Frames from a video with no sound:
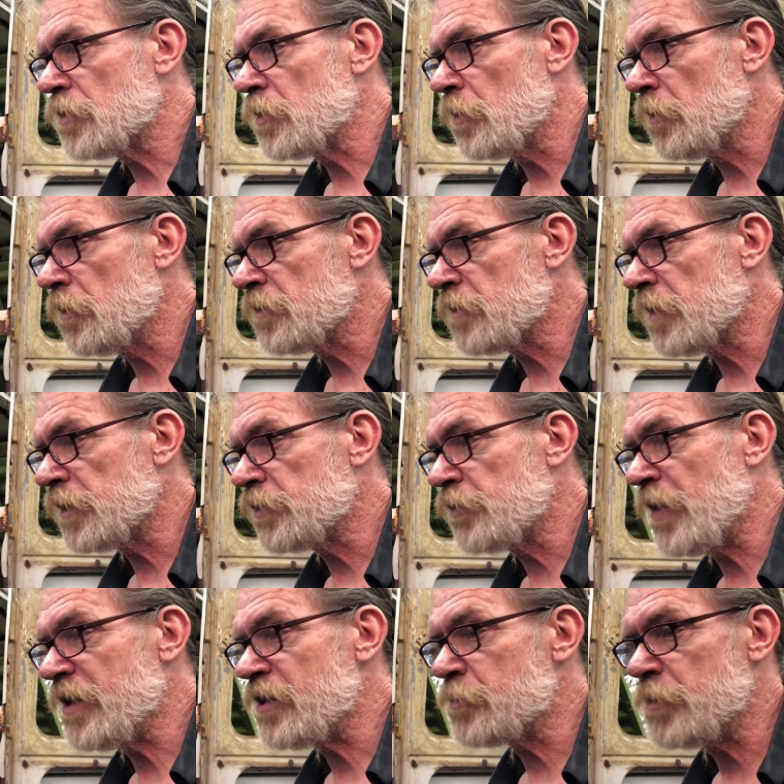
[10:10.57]
So it's like
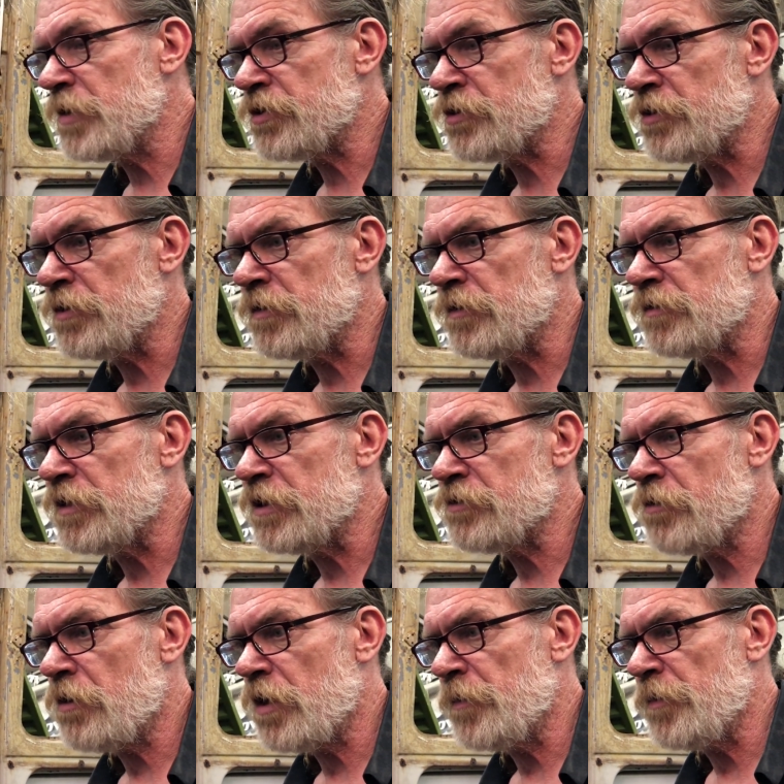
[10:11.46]
transmission
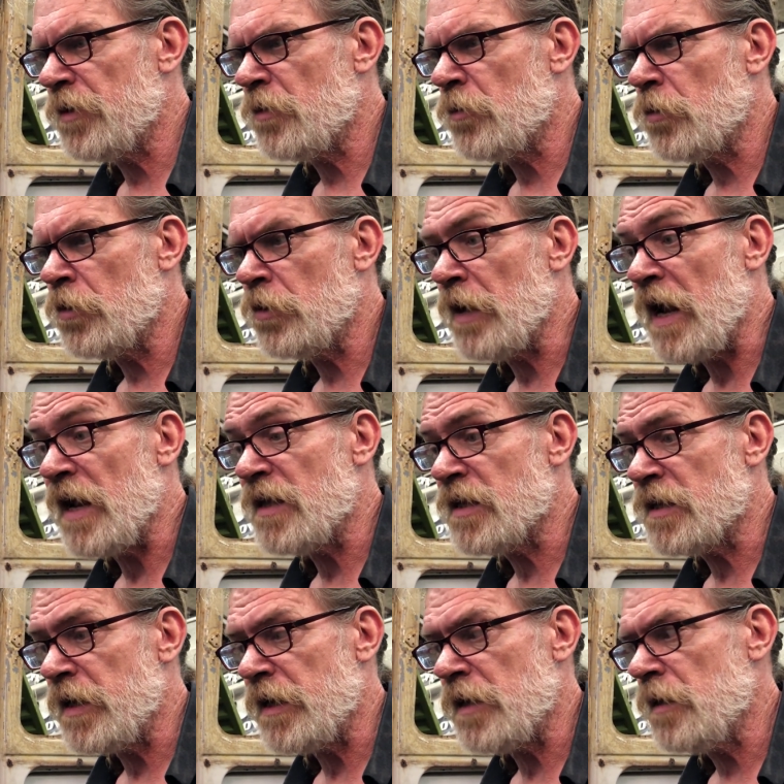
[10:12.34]
has already been ordered, I
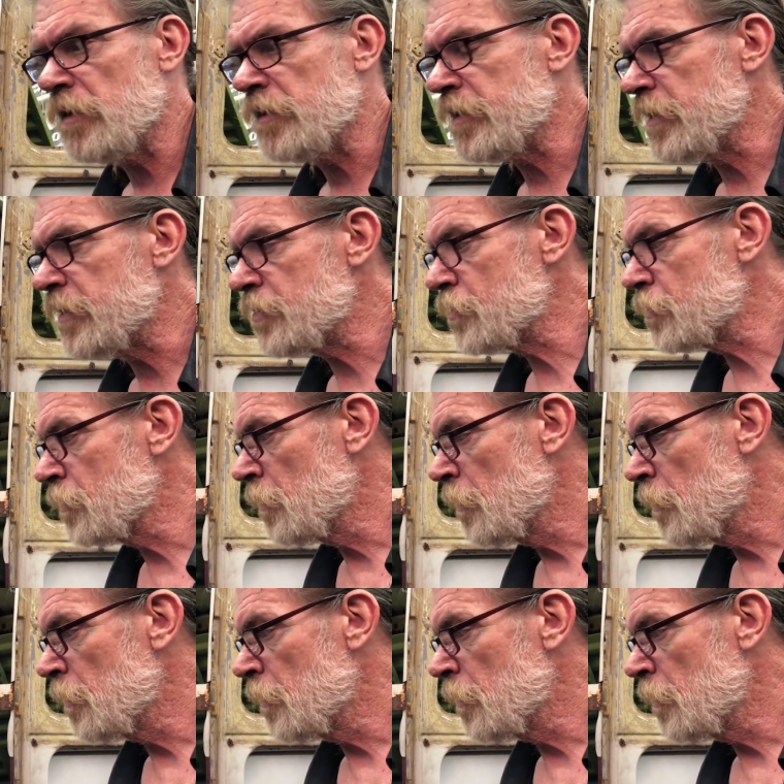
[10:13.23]
think, on this.